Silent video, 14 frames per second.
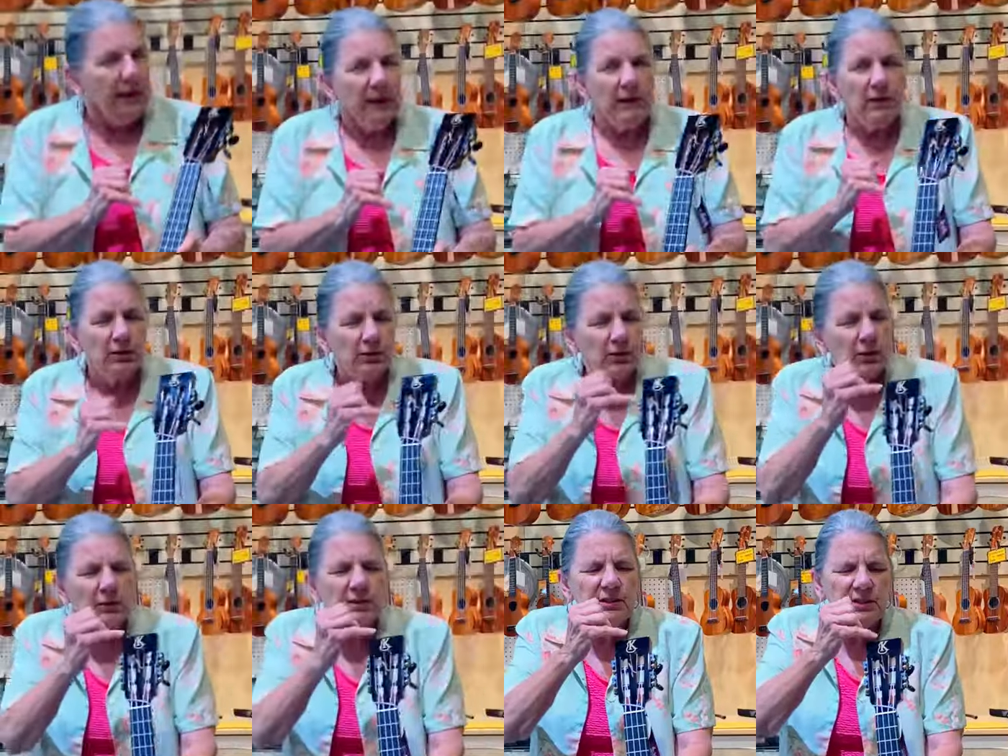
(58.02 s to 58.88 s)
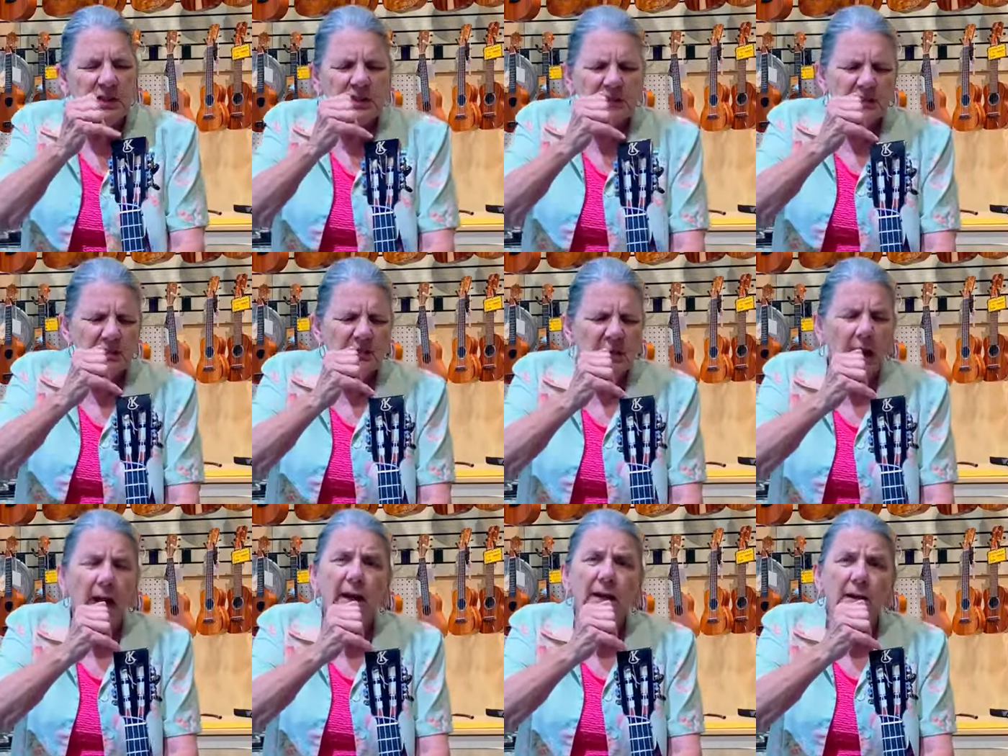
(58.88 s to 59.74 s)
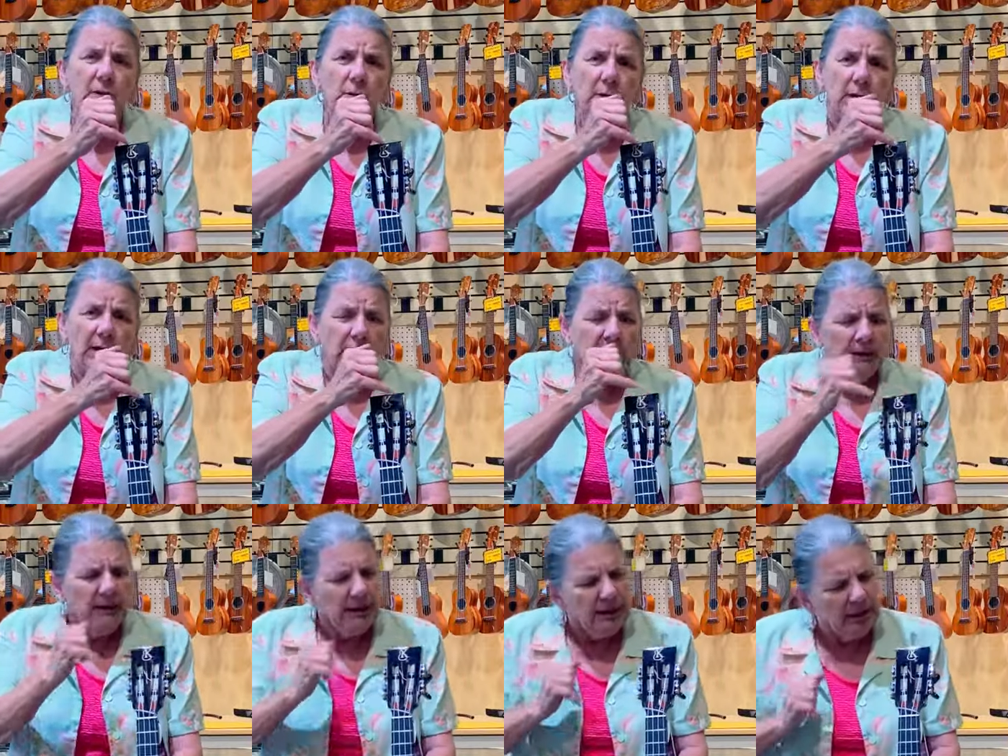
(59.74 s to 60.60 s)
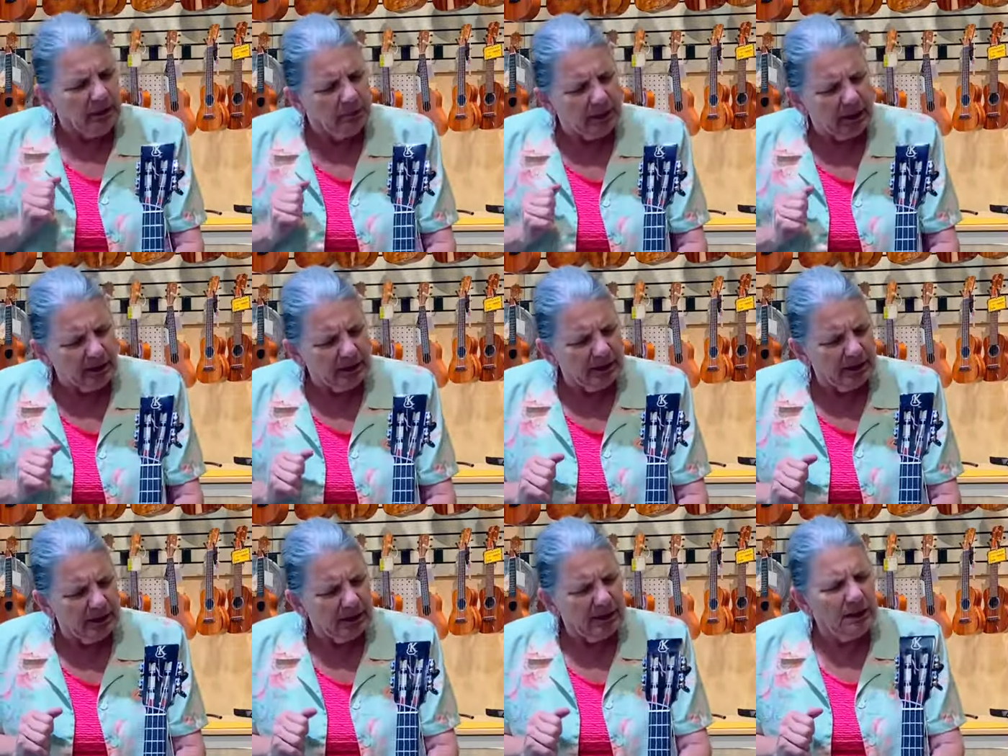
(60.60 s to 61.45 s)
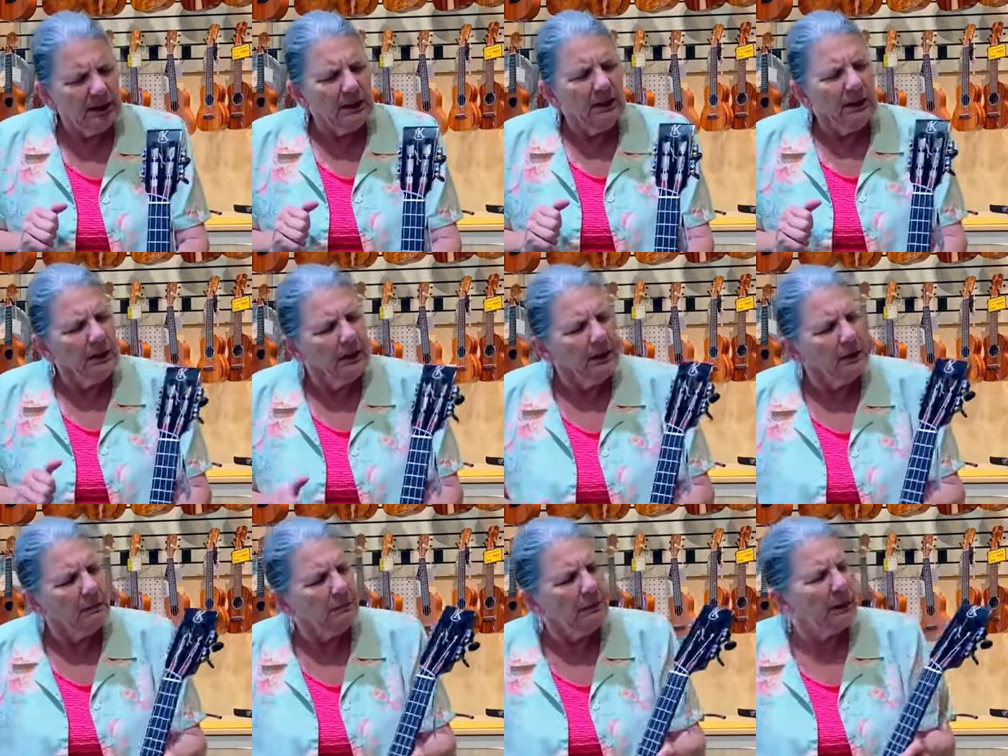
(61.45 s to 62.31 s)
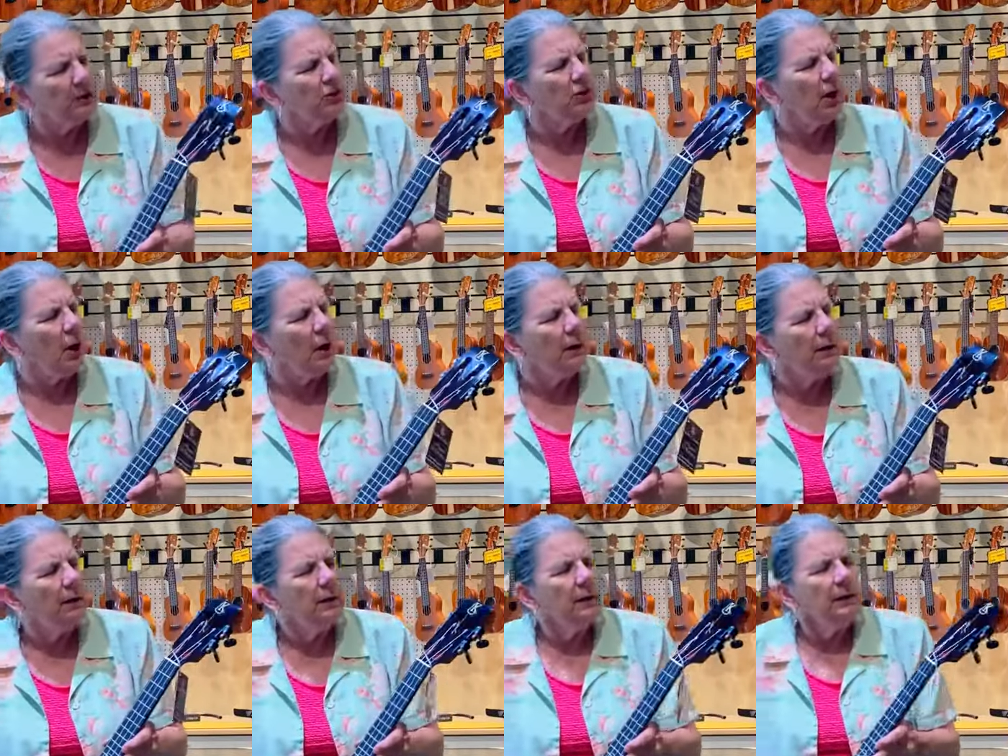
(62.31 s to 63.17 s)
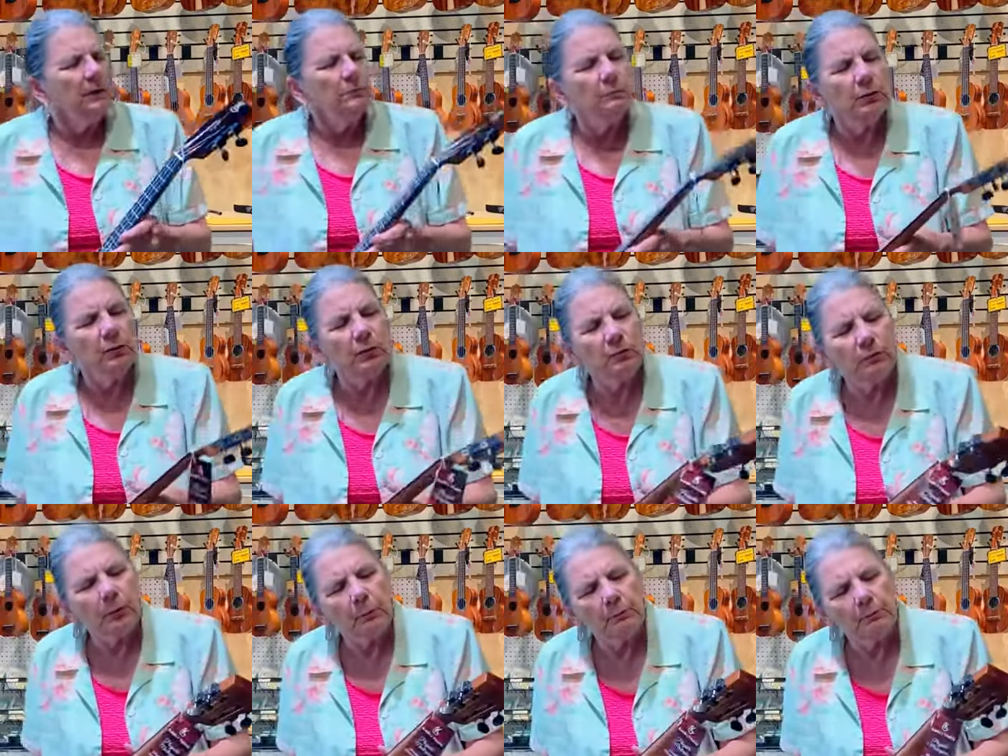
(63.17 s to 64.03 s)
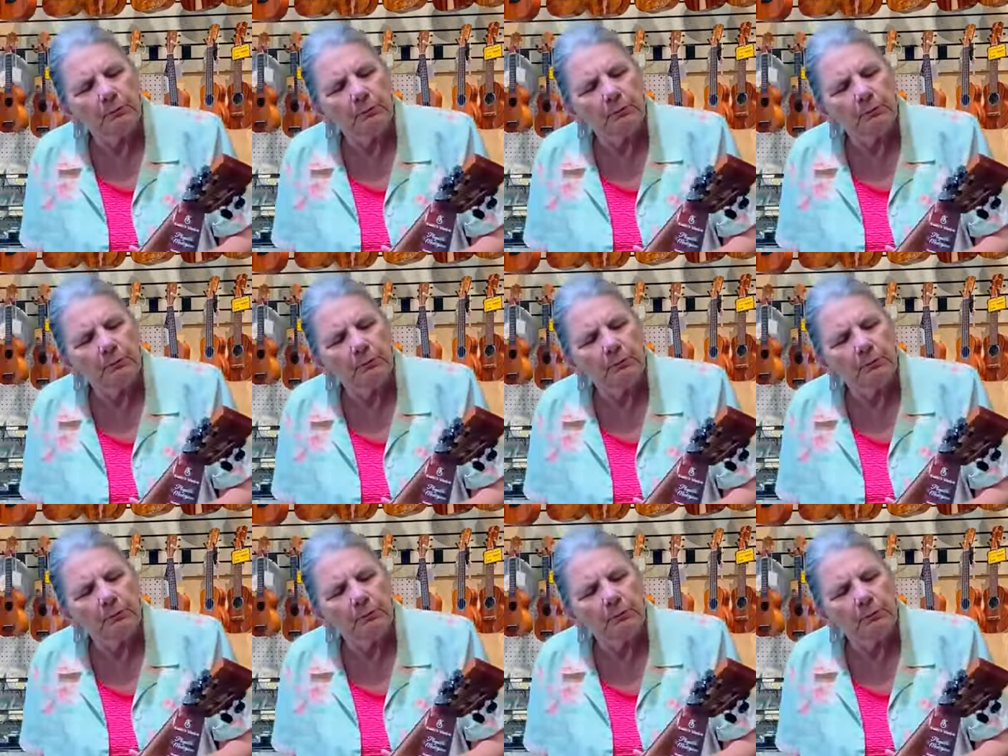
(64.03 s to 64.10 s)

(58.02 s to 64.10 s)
and also the Sands of Kailua embedded in the peg stock. Beautiful